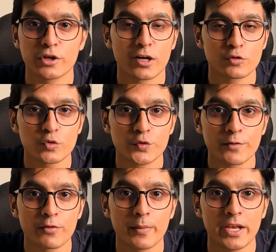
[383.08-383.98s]
you're
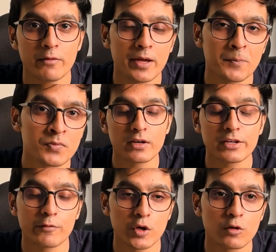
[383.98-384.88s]
outsourcing from anywhere.
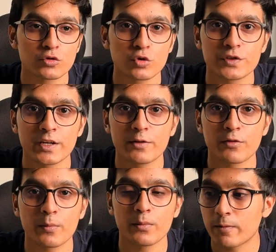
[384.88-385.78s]
If you're outsourcing it
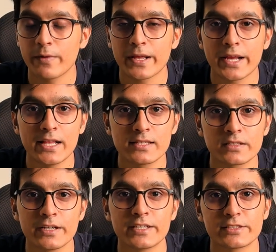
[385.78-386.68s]
from somewhere
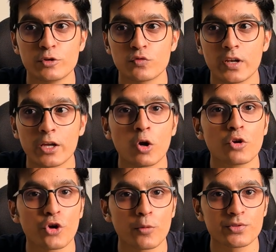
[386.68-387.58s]
else, it's usually
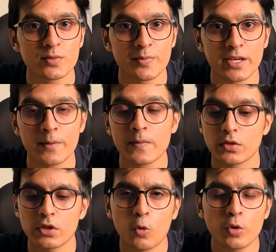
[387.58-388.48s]
called dropshipping.
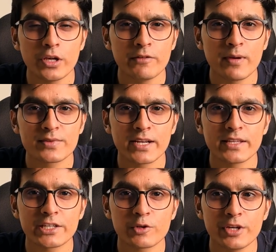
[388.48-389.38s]
The only
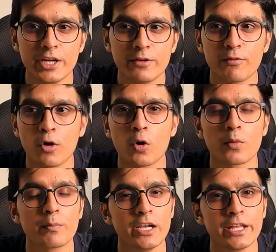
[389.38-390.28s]
website that you need for
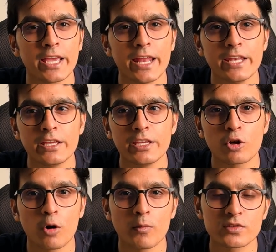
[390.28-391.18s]
building any
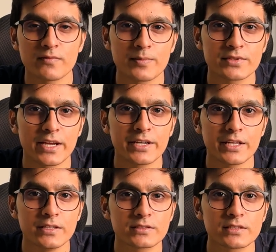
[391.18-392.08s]
e-commerce website
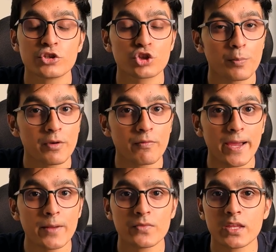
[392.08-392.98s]
is
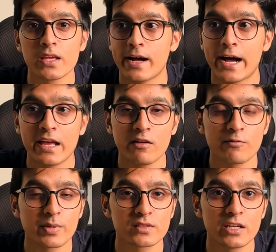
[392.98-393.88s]
Shopify. I
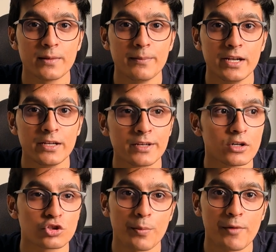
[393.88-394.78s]
have personally built
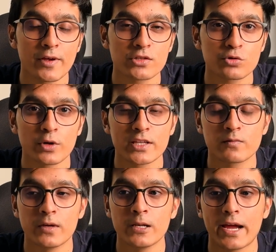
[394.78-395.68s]
a Shopify store
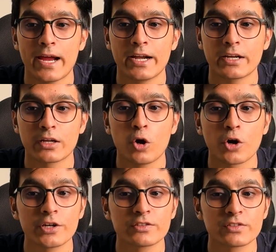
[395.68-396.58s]
as well and
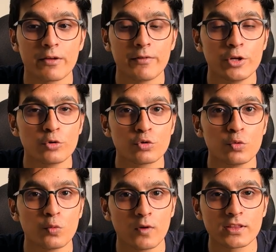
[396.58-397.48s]
got its revenue
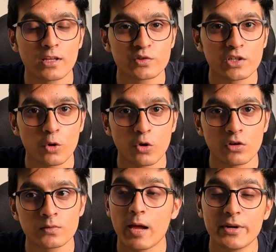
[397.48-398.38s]
to
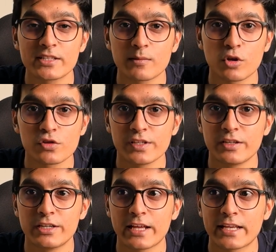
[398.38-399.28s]
$1,000. I made some loss
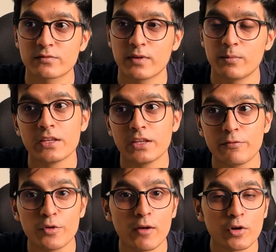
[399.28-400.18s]
in it as well.
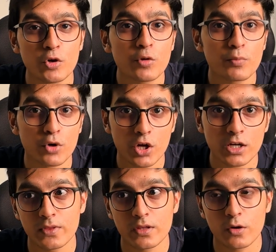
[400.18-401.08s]
If you have a good
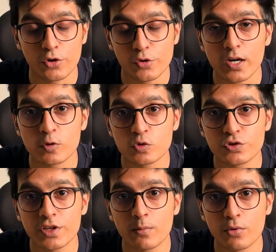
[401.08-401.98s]
product or you're
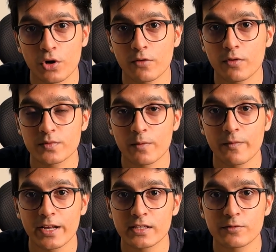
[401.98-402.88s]
outsourcing a product from
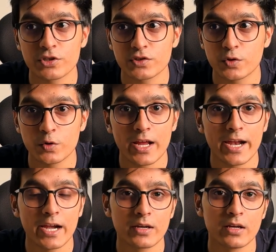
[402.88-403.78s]
somewhere else which is good
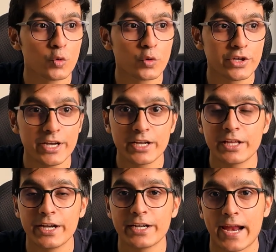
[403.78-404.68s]
and you create
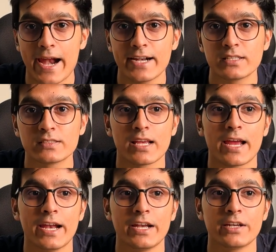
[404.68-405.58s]
great ads
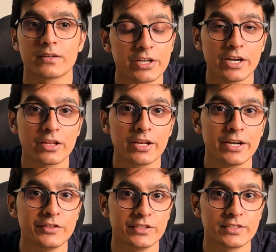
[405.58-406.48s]
and create
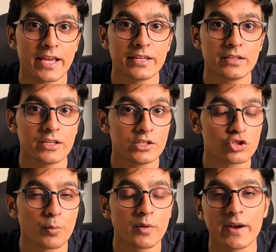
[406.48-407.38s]
great design in
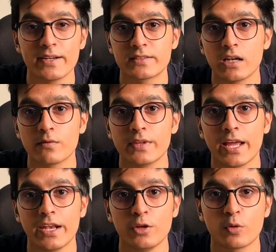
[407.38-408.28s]
Shopify itself,
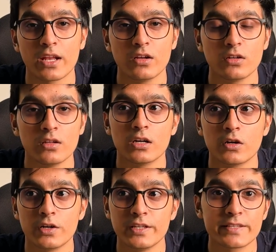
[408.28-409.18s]
then you can earn
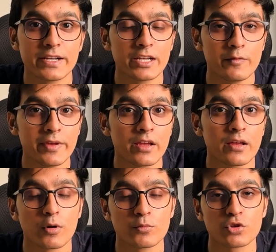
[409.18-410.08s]
a decent living
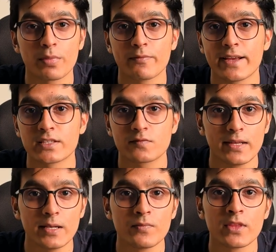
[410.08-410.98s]
from Shopify as
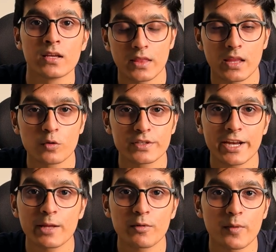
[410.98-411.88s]
well. Now,
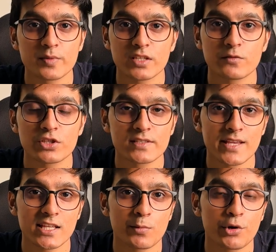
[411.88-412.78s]
second type of website which is
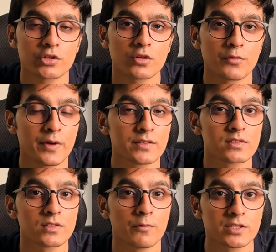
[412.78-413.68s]
SaaS product, software as
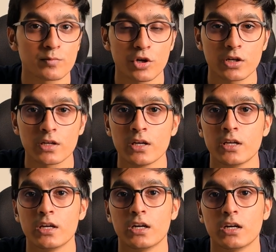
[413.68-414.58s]
a service product,
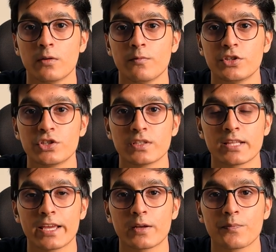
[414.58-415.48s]
which is
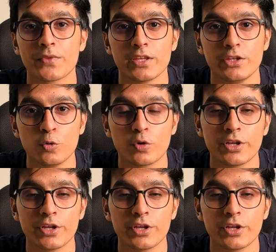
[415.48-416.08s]
like you